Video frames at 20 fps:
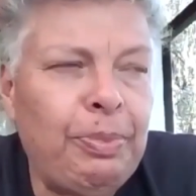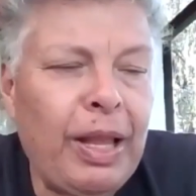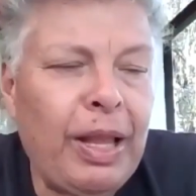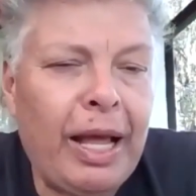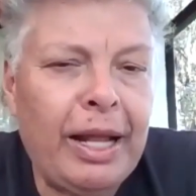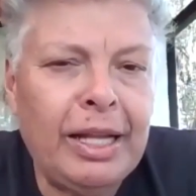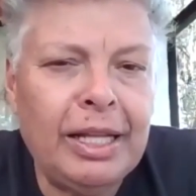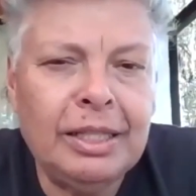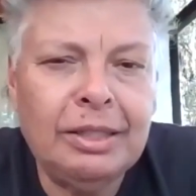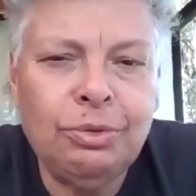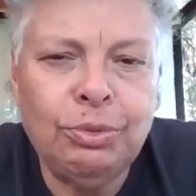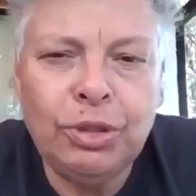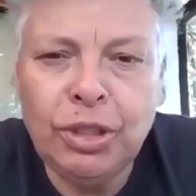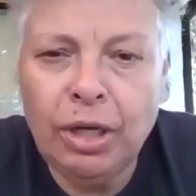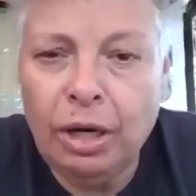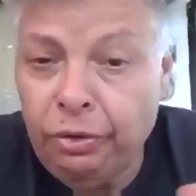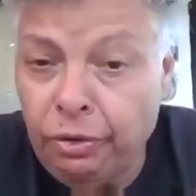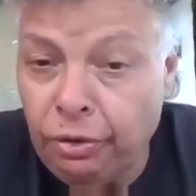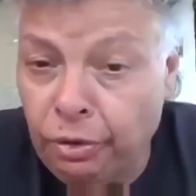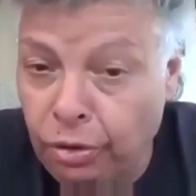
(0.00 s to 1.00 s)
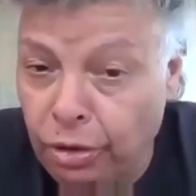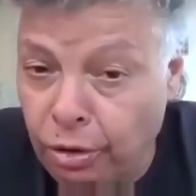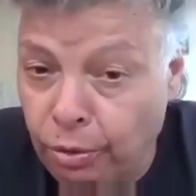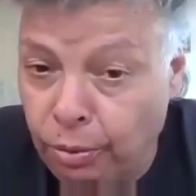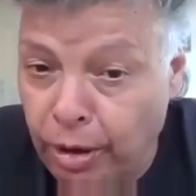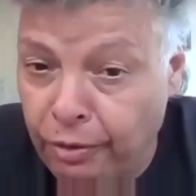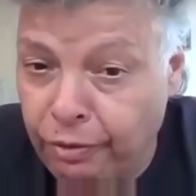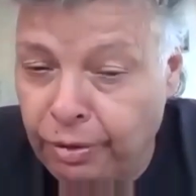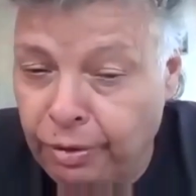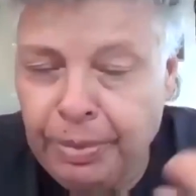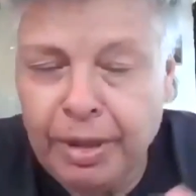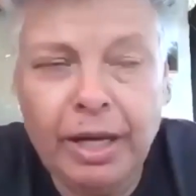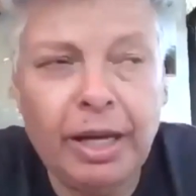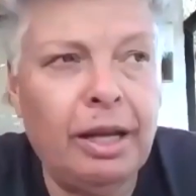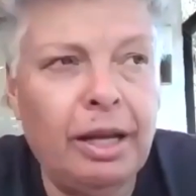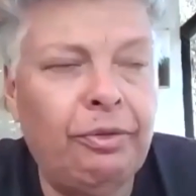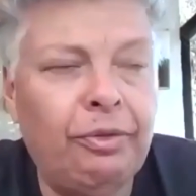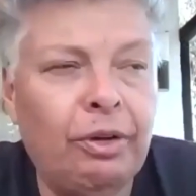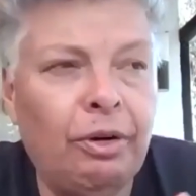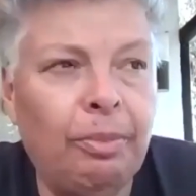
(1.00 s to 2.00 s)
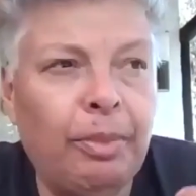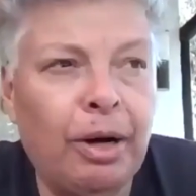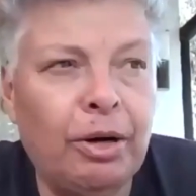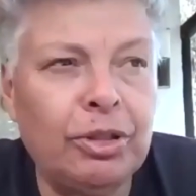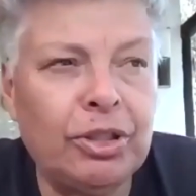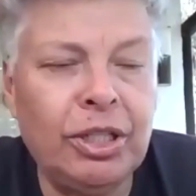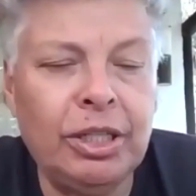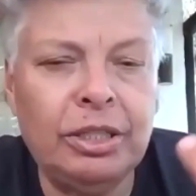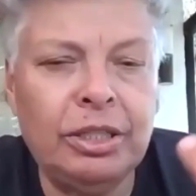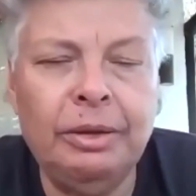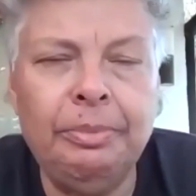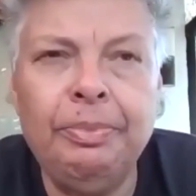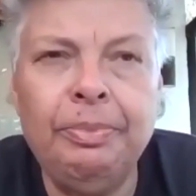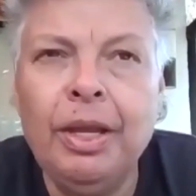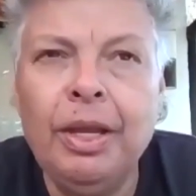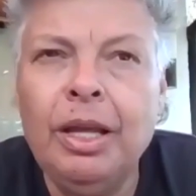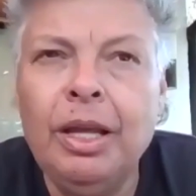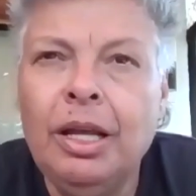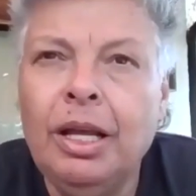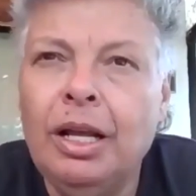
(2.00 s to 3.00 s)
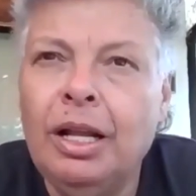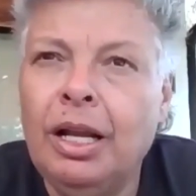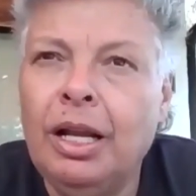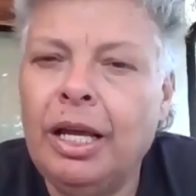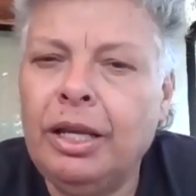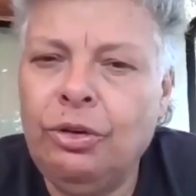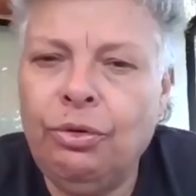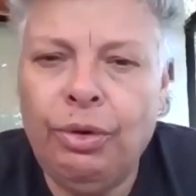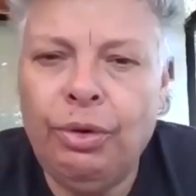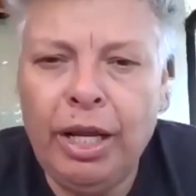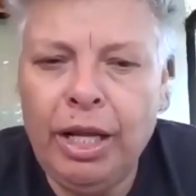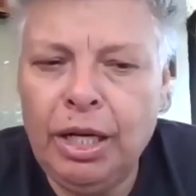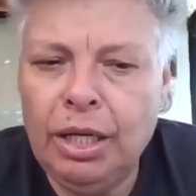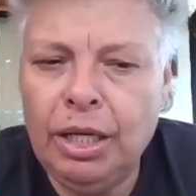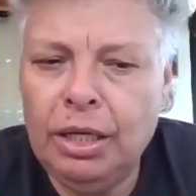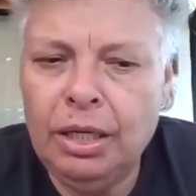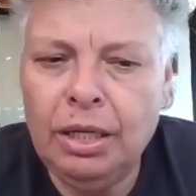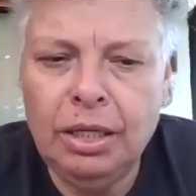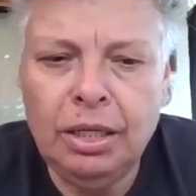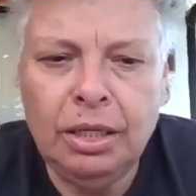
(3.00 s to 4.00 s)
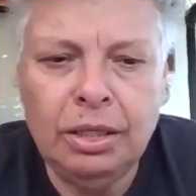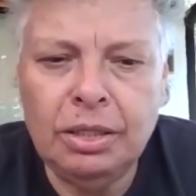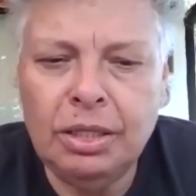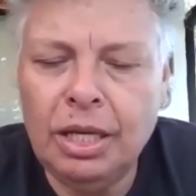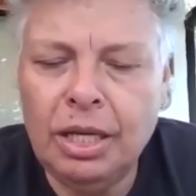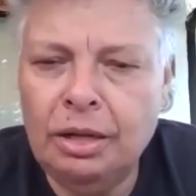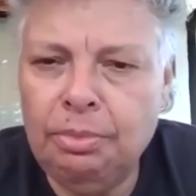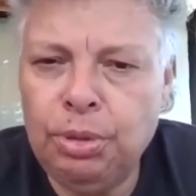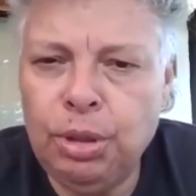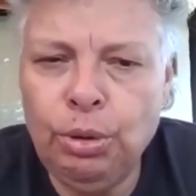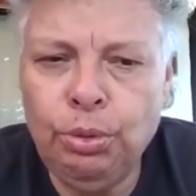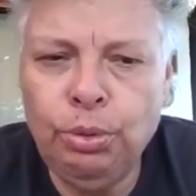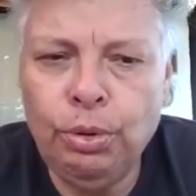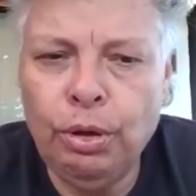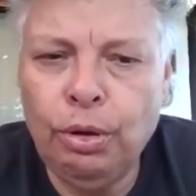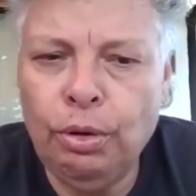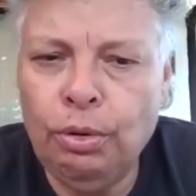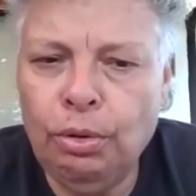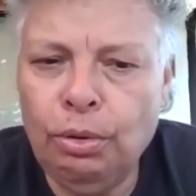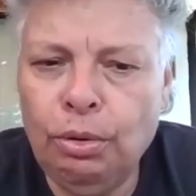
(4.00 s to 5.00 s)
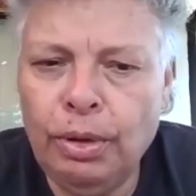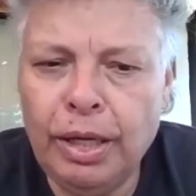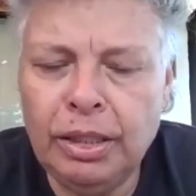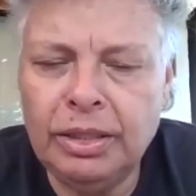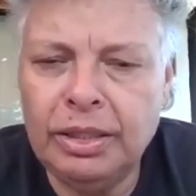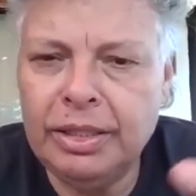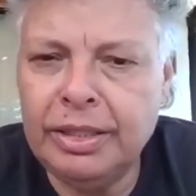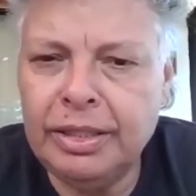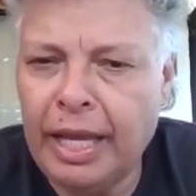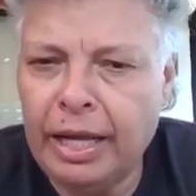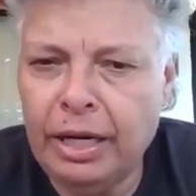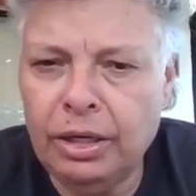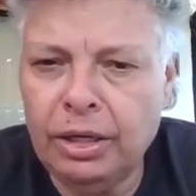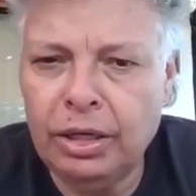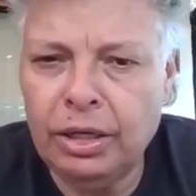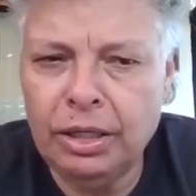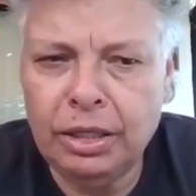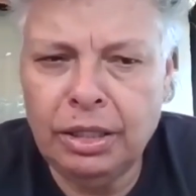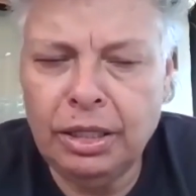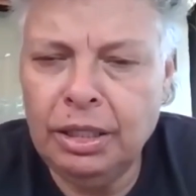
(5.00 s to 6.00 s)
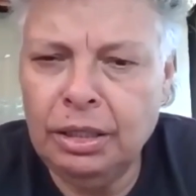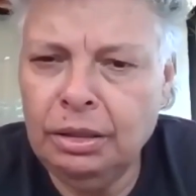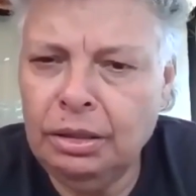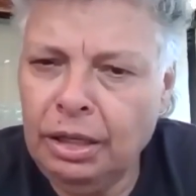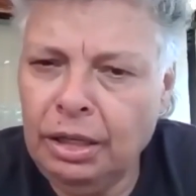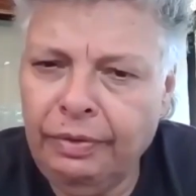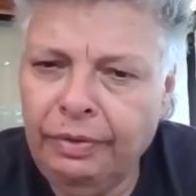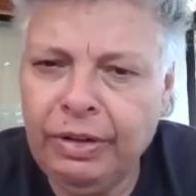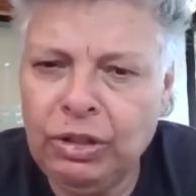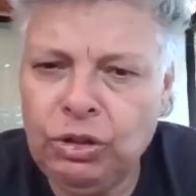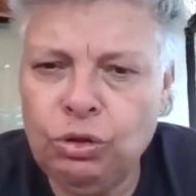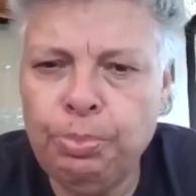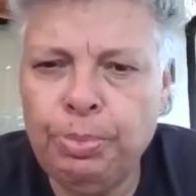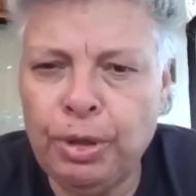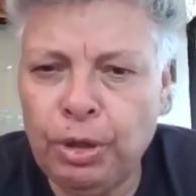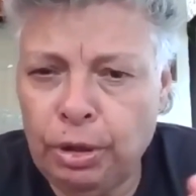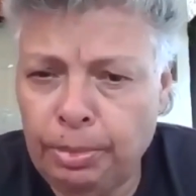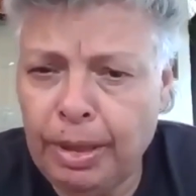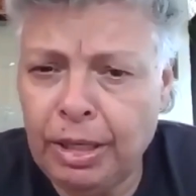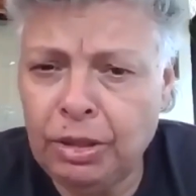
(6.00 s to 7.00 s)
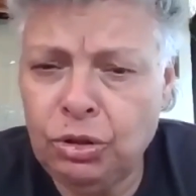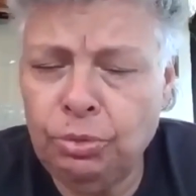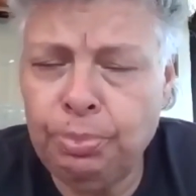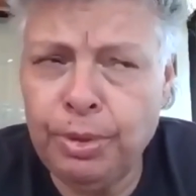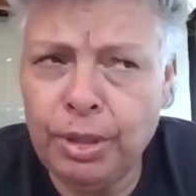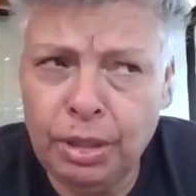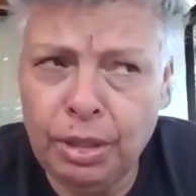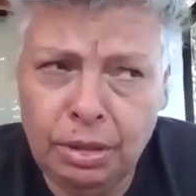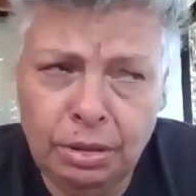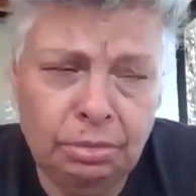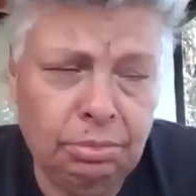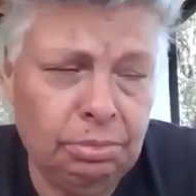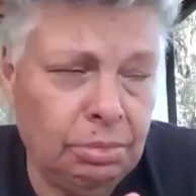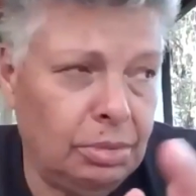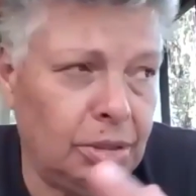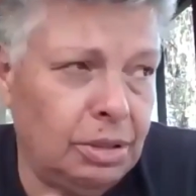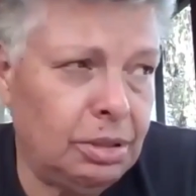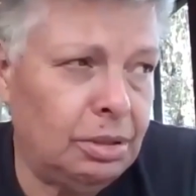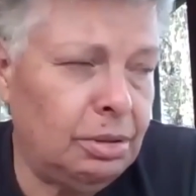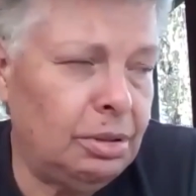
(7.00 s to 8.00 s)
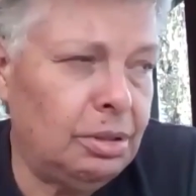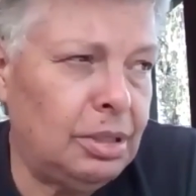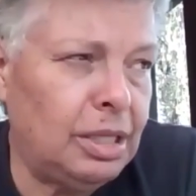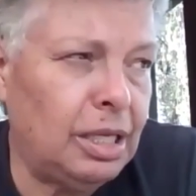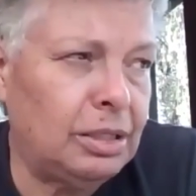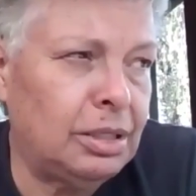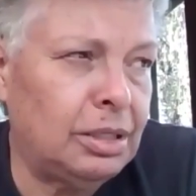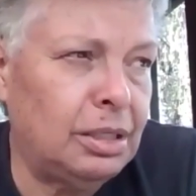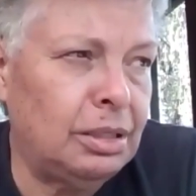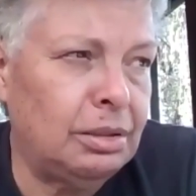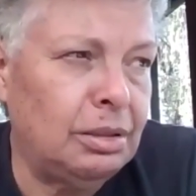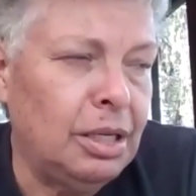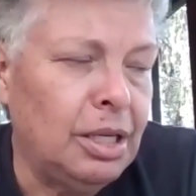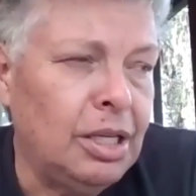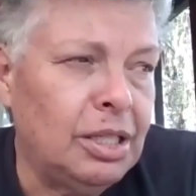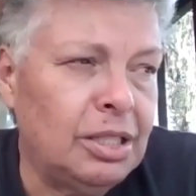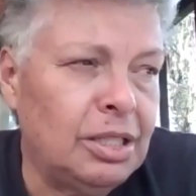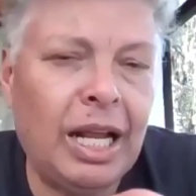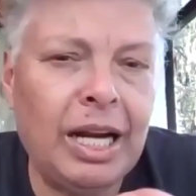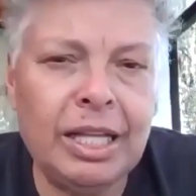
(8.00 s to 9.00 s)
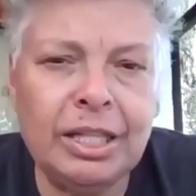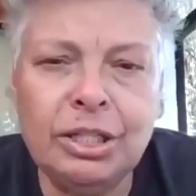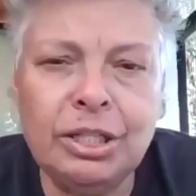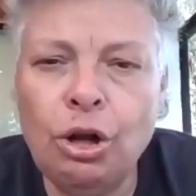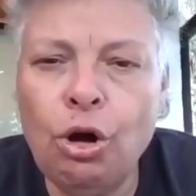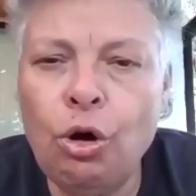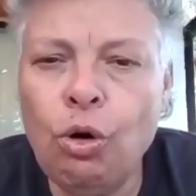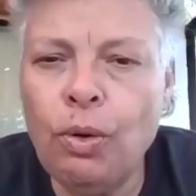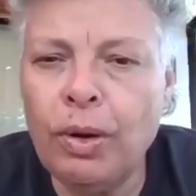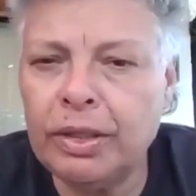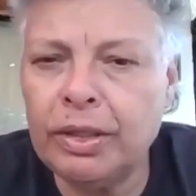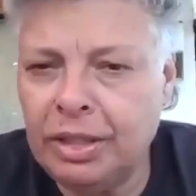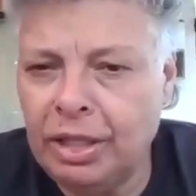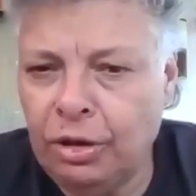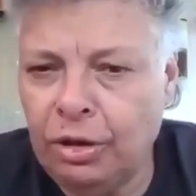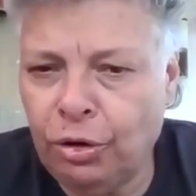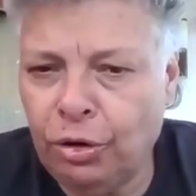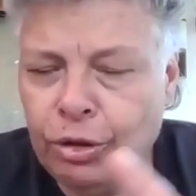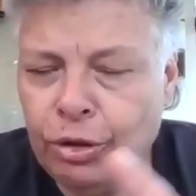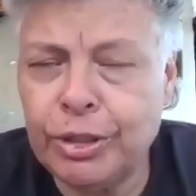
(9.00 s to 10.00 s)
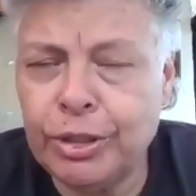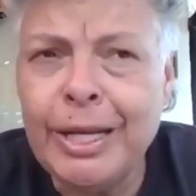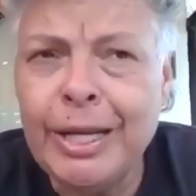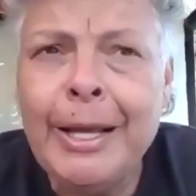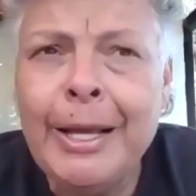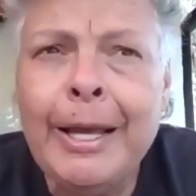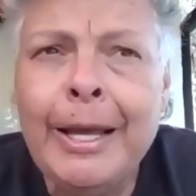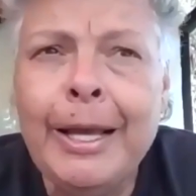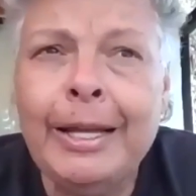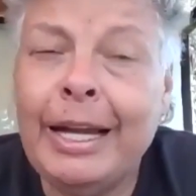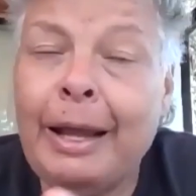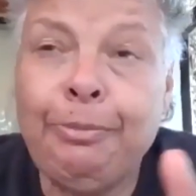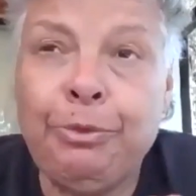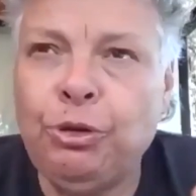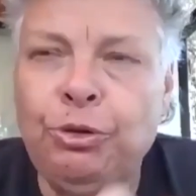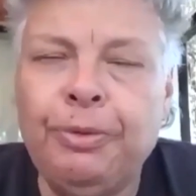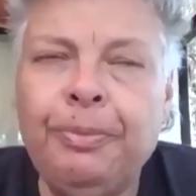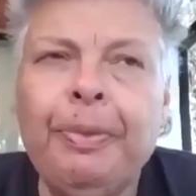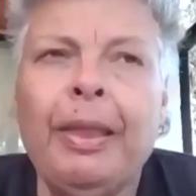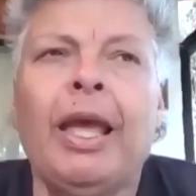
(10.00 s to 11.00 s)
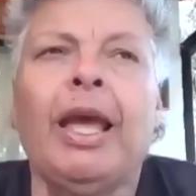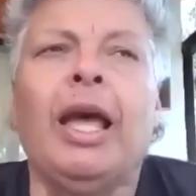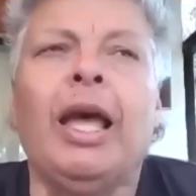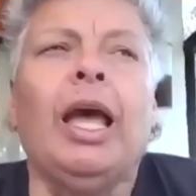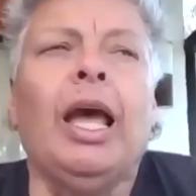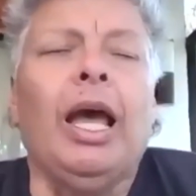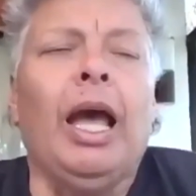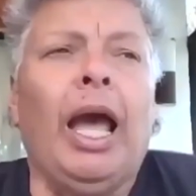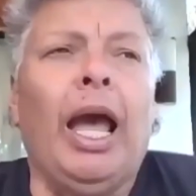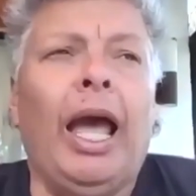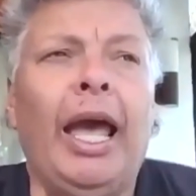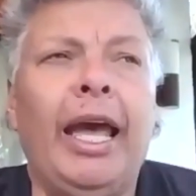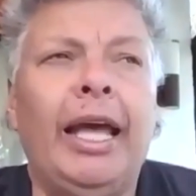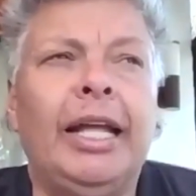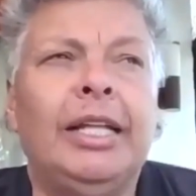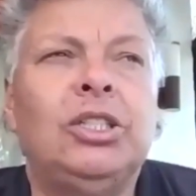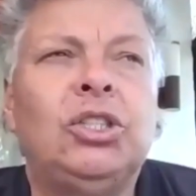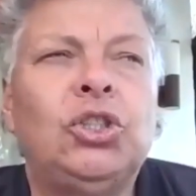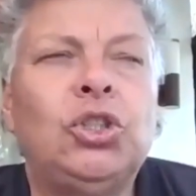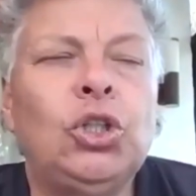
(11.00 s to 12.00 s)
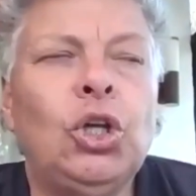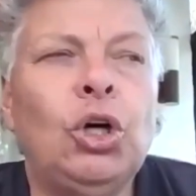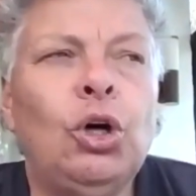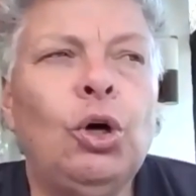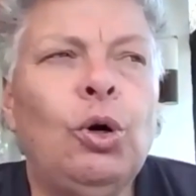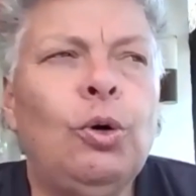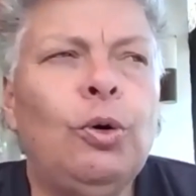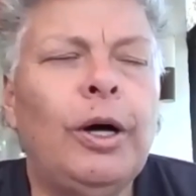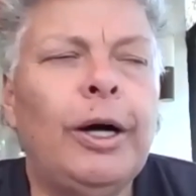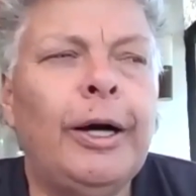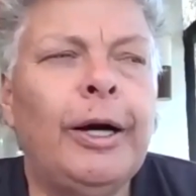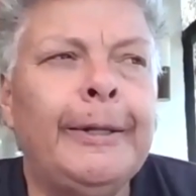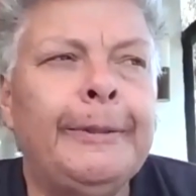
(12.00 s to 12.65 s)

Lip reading: planets, which are further away from our system, like Uranus and Pluto and Saturn, even Jupiter. But Jupiter doesn't, it's not as low as the others, Neptune. And so